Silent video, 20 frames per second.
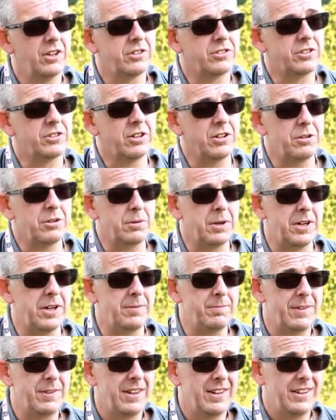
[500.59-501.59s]
So
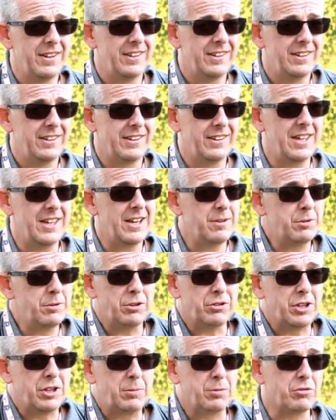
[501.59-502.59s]
we
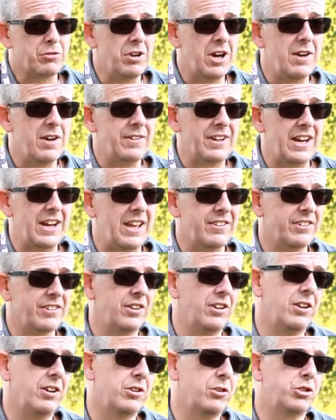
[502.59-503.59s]
just keep striving and
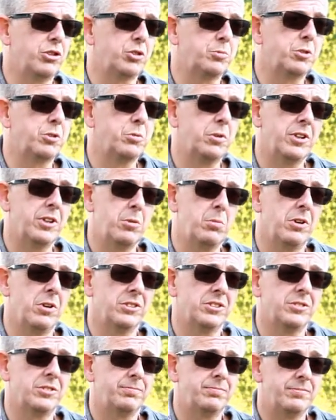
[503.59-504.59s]
asking our customers what they
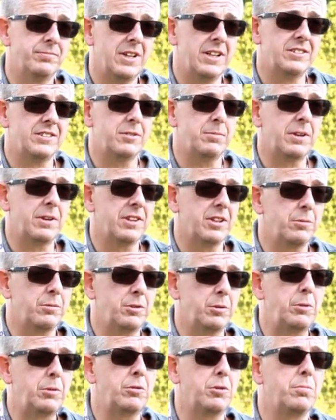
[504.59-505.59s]
want. That's the big thing.
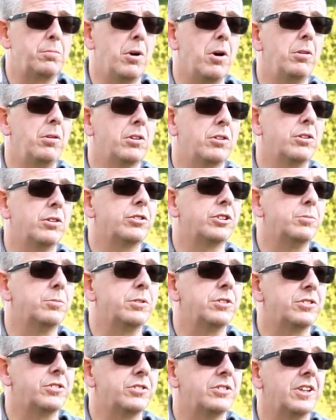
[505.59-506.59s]
We do poll
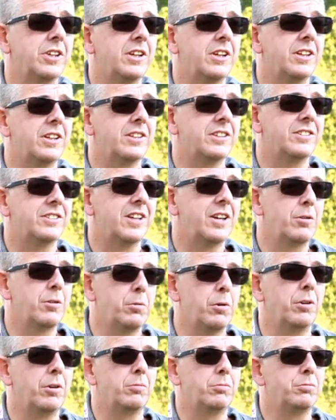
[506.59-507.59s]
customers and say,
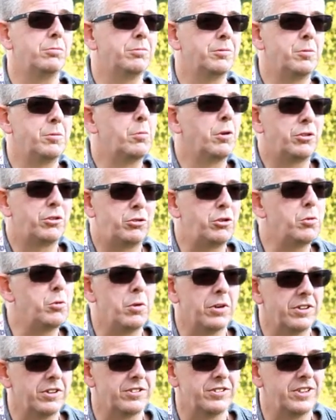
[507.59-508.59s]
well, what do you
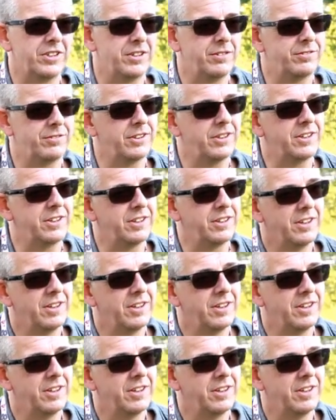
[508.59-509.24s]
want to see in V?